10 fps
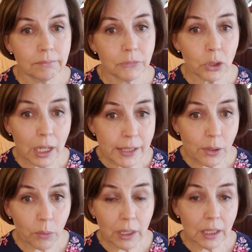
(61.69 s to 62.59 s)
try
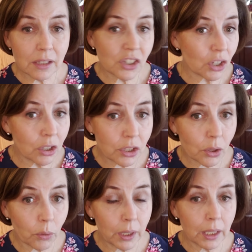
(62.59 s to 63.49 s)
sewing, start
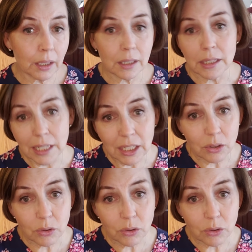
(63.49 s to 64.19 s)
sewing, continue